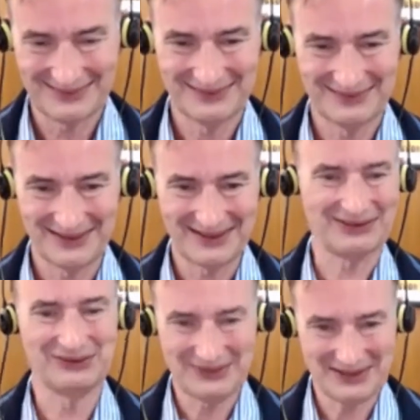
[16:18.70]

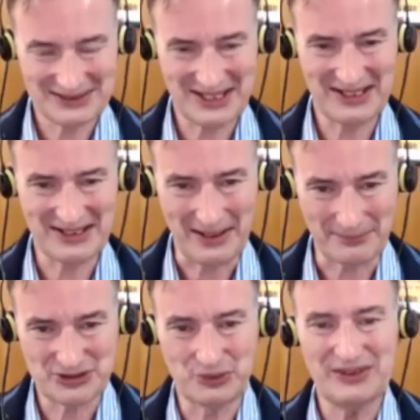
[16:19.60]
including sign up.
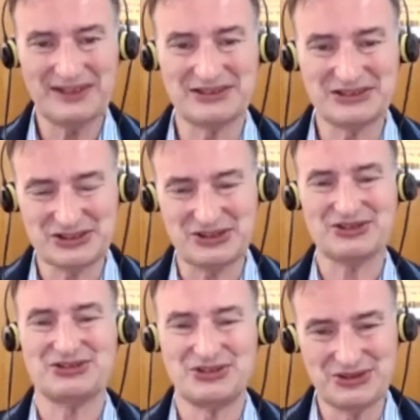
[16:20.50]
So we can start
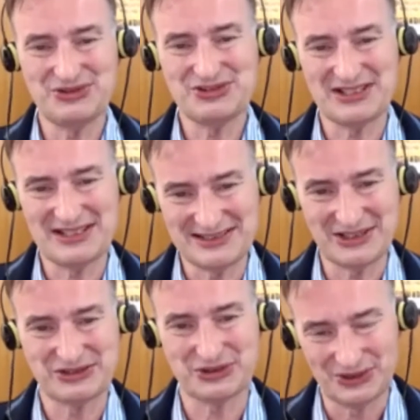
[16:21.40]
to use these
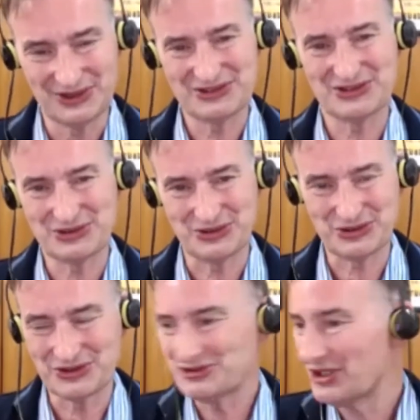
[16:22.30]
digital
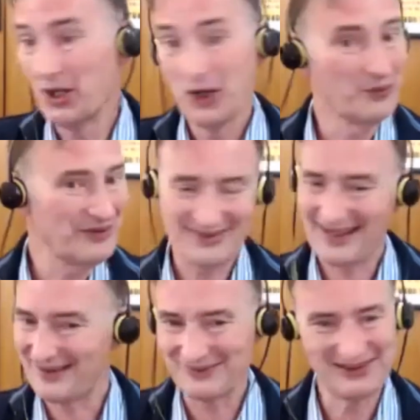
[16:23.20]
institutions
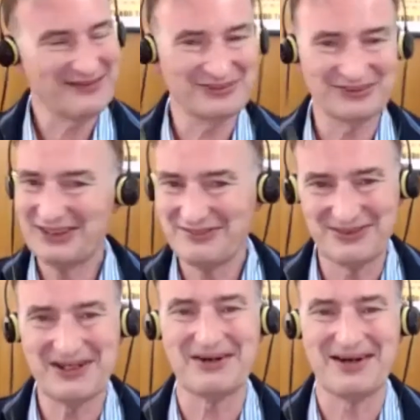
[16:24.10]
without ever
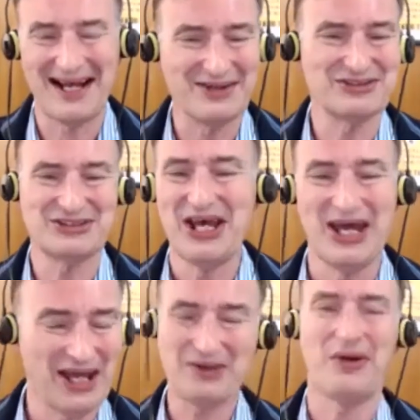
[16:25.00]
leaving our house,
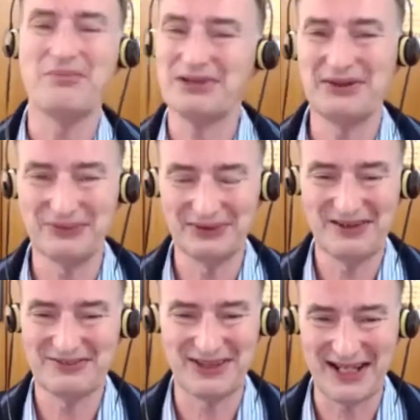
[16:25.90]
and nobody will
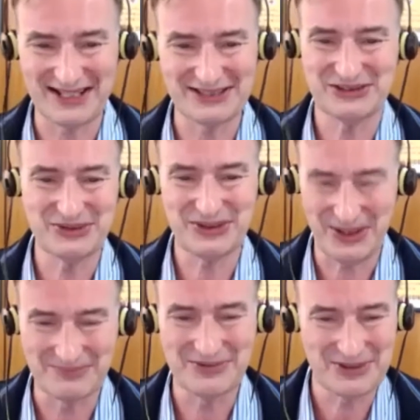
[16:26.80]
ever ask you to
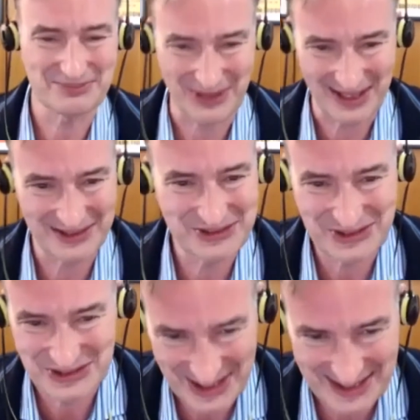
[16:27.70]
come to the branch to
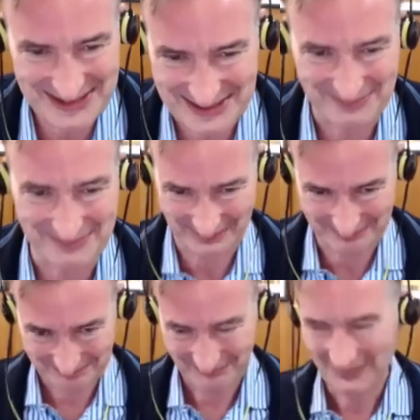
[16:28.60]
sign something.
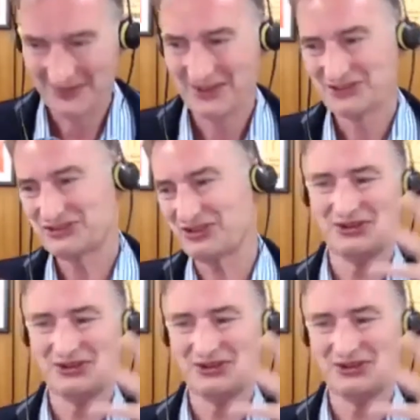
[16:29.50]
So